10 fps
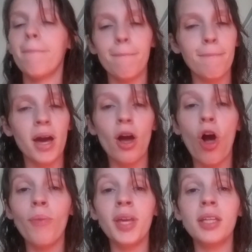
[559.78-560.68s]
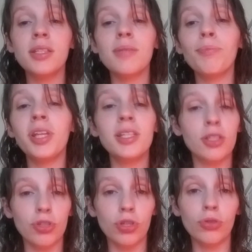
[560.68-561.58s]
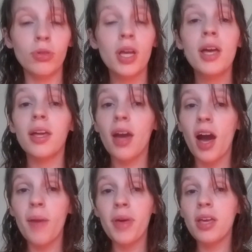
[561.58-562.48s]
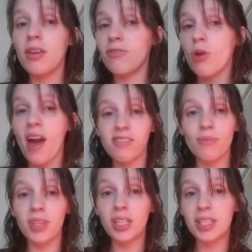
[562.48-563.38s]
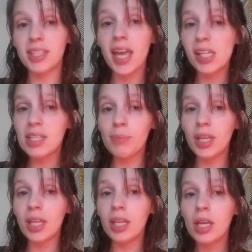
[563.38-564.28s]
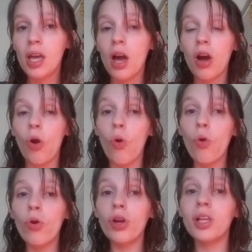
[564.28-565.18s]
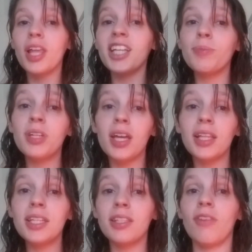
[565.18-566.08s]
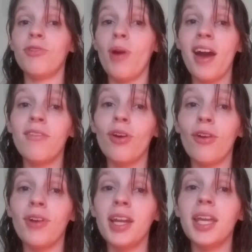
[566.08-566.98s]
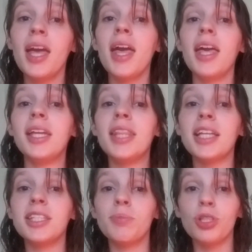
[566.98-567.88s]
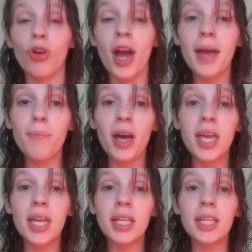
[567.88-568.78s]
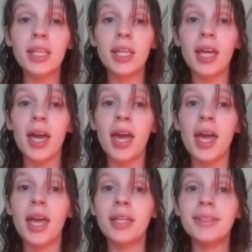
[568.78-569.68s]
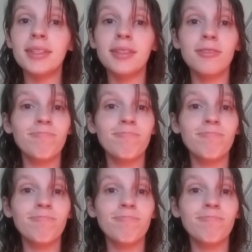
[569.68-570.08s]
by all means, please do. Comment if you have something to say to me. Or last but not least, if you haven't already, hit that subscribe button and